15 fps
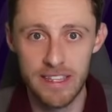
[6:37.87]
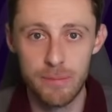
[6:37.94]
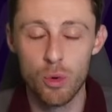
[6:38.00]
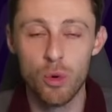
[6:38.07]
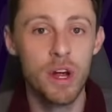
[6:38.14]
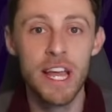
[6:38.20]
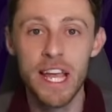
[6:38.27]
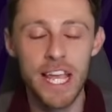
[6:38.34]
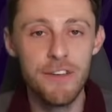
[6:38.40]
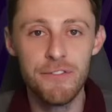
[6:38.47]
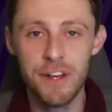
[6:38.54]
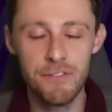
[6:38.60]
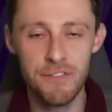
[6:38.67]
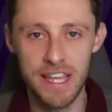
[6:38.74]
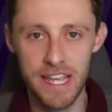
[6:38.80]
or even if
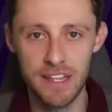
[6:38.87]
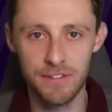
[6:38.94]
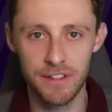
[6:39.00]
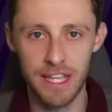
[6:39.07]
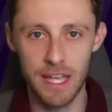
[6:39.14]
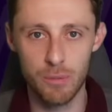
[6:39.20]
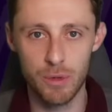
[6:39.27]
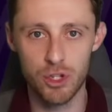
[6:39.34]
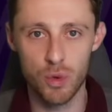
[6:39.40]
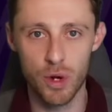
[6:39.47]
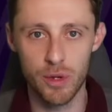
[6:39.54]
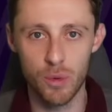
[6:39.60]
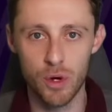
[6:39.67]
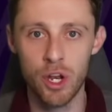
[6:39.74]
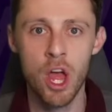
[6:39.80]
he is for game week 21,